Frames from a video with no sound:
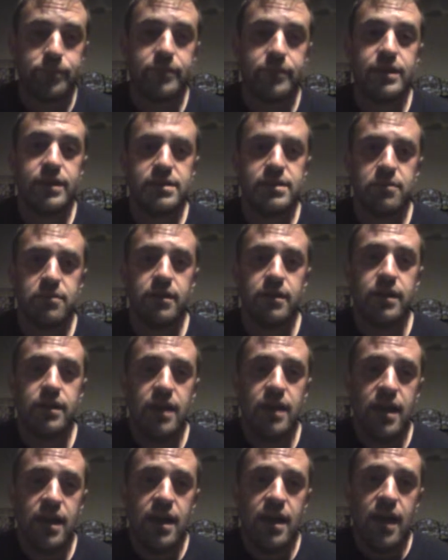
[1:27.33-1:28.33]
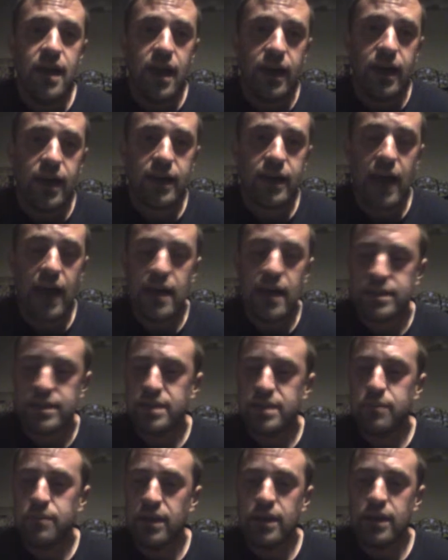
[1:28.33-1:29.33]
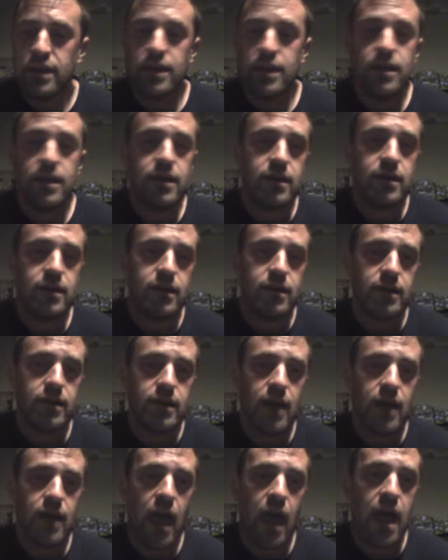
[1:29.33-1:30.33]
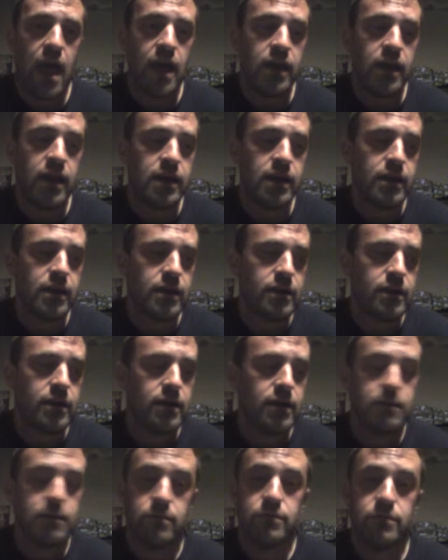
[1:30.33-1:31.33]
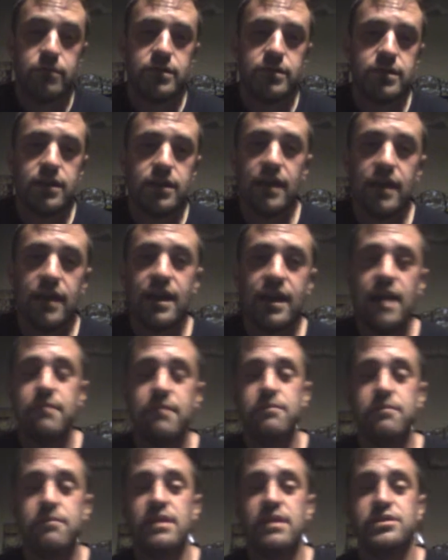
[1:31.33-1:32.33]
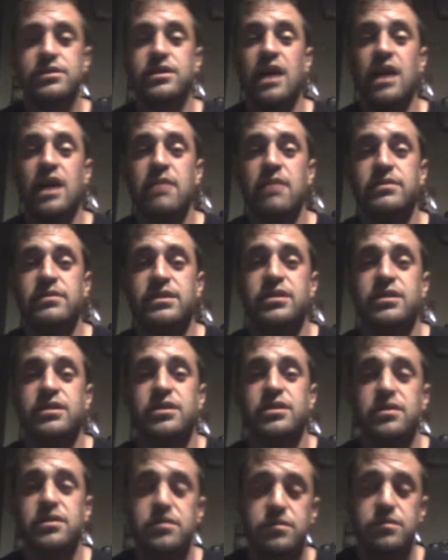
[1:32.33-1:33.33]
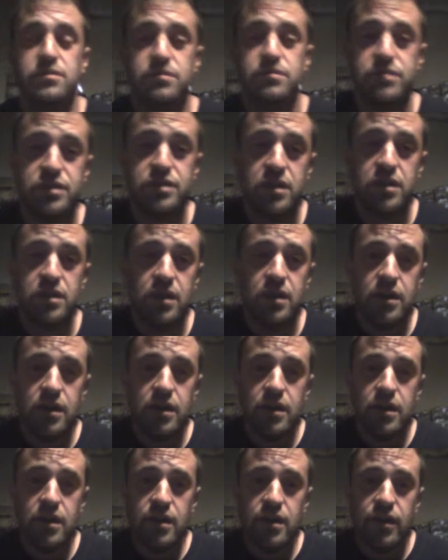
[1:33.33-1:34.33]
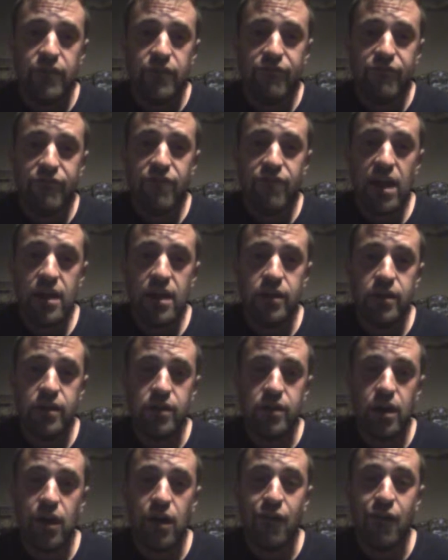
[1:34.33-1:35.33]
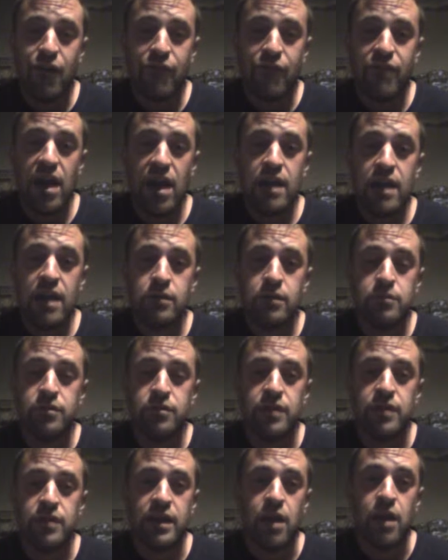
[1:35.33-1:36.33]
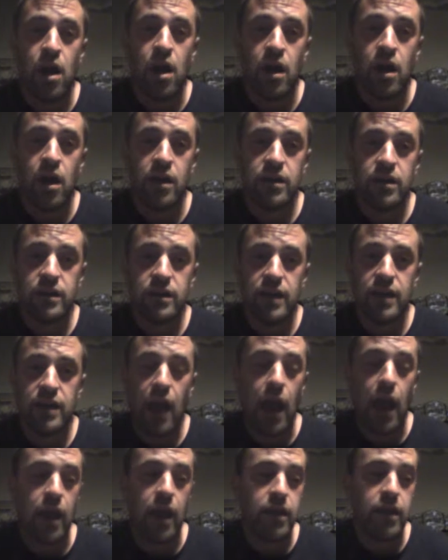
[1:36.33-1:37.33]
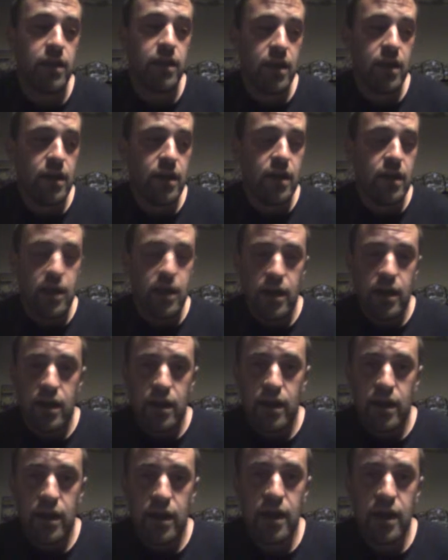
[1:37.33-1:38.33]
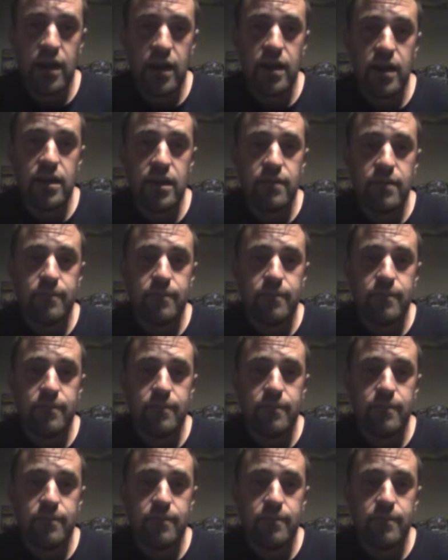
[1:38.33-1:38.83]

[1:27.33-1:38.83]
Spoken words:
This one got to me, and like I mentioned, I was a huge fan of Animal and Hawk, and it